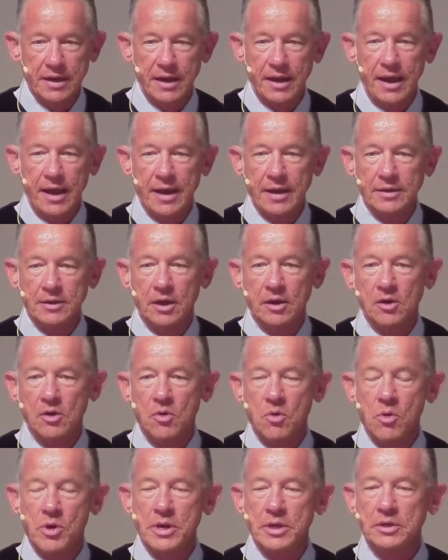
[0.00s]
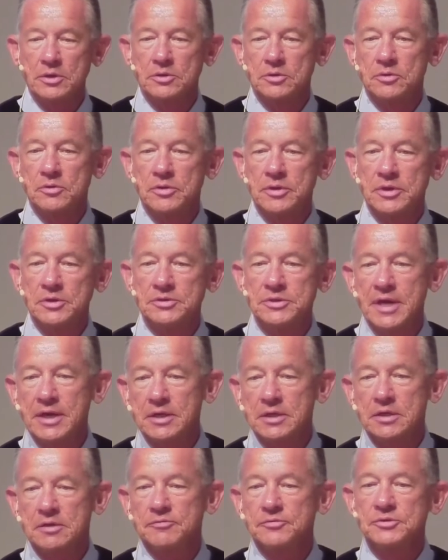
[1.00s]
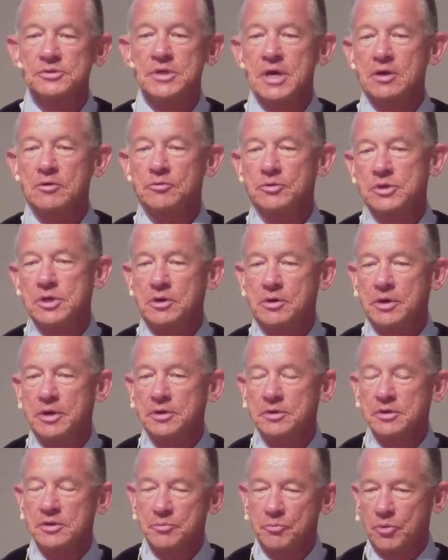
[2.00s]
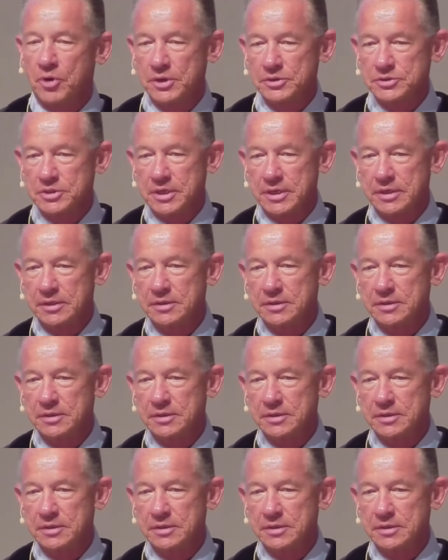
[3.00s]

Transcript: and according to the executive secretary to the president,